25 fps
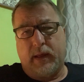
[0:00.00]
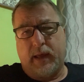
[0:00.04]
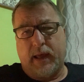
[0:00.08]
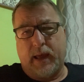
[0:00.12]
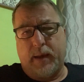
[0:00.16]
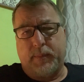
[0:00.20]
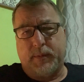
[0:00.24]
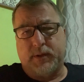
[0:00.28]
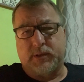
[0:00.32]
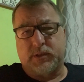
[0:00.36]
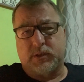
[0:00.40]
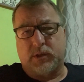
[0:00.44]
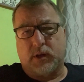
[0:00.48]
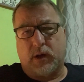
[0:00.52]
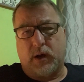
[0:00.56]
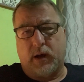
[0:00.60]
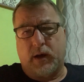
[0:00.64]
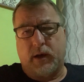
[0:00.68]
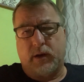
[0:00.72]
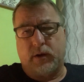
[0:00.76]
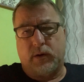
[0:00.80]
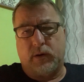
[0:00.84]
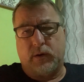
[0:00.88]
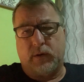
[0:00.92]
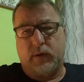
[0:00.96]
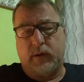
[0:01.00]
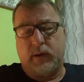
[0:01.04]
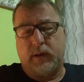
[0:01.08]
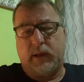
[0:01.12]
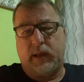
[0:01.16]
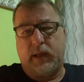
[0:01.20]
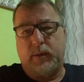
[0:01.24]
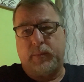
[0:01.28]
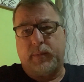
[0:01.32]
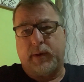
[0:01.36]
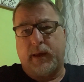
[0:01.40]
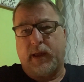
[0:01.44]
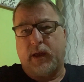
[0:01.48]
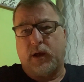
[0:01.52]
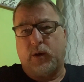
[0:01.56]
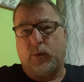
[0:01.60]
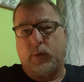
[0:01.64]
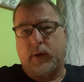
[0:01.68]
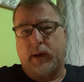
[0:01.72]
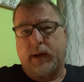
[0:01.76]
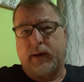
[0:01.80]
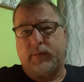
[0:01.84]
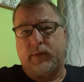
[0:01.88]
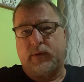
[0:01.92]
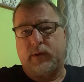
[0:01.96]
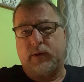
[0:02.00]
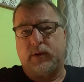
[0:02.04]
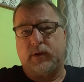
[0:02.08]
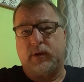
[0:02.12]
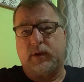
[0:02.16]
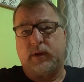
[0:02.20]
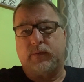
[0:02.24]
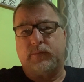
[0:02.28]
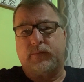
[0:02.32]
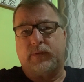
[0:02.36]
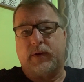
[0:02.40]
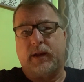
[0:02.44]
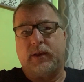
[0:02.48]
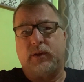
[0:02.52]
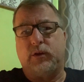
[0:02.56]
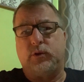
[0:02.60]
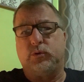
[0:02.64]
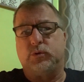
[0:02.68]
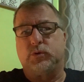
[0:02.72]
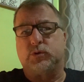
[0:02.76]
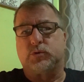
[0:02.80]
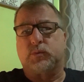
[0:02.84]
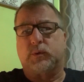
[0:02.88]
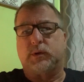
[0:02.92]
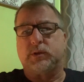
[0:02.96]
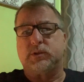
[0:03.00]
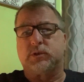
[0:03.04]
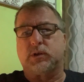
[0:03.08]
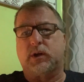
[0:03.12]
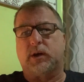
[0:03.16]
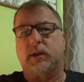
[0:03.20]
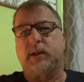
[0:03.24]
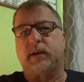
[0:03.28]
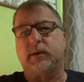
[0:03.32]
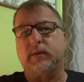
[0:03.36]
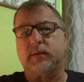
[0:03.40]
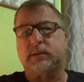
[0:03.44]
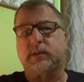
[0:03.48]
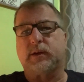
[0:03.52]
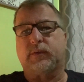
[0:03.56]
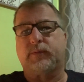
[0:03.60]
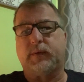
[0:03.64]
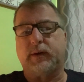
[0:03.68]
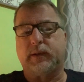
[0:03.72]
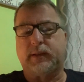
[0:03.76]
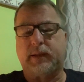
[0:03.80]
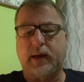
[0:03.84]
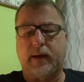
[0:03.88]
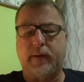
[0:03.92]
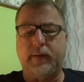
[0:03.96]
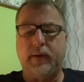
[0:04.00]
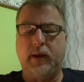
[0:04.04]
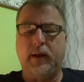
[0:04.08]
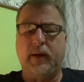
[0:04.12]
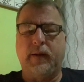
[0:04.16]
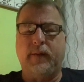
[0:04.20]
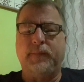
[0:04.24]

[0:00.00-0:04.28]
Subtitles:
Amazon or eBay or whatever, and you can find used ones on there and stuff like that.